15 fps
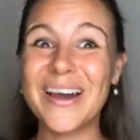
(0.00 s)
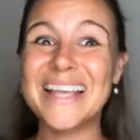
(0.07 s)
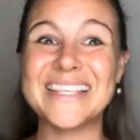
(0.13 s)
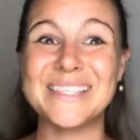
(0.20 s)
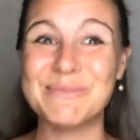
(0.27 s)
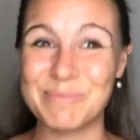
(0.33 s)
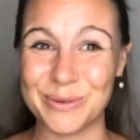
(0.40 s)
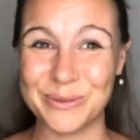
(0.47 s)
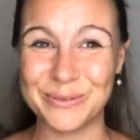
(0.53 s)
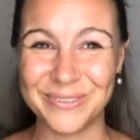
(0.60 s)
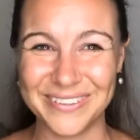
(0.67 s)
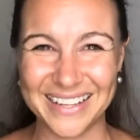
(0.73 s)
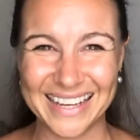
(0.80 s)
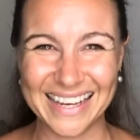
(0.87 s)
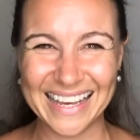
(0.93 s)
simple.
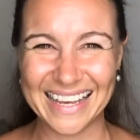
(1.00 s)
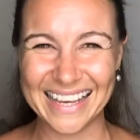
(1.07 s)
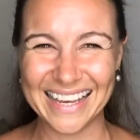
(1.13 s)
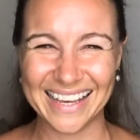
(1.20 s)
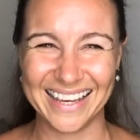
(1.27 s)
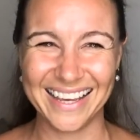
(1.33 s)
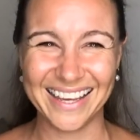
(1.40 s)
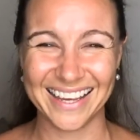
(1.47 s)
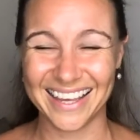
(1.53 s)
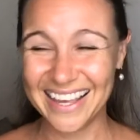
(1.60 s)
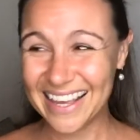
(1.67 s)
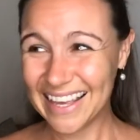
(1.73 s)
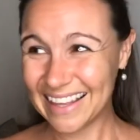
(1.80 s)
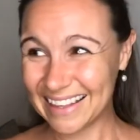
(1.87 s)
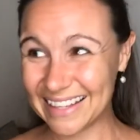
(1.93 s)

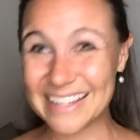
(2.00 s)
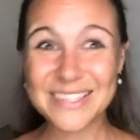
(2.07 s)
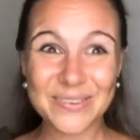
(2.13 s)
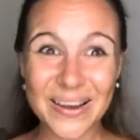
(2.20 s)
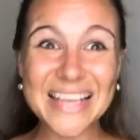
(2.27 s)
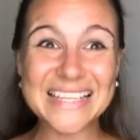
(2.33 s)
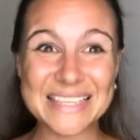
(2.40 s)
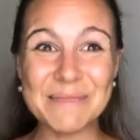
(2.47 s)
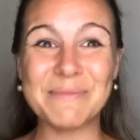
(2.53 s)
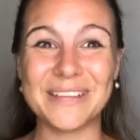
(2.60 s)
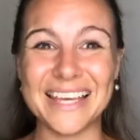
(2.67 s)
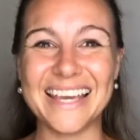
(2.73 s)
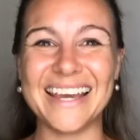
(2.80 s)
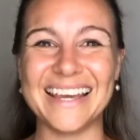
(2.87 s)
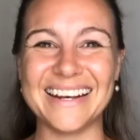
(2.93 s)
That is quite
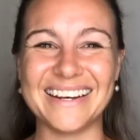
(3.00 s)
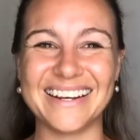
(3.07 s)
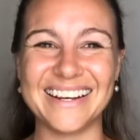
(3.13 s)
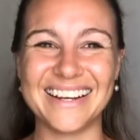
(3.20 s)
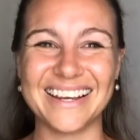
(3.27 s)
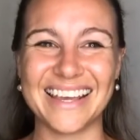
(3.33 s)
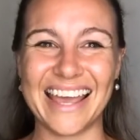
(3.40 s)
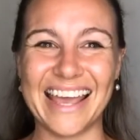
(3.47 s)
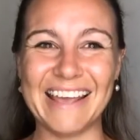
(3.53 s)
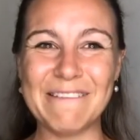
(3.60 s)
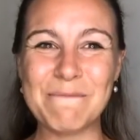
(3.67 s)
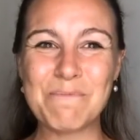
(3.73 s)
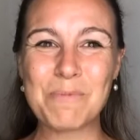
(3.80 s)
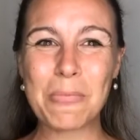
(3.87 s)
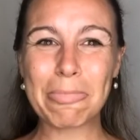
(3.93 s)
simply it, okay?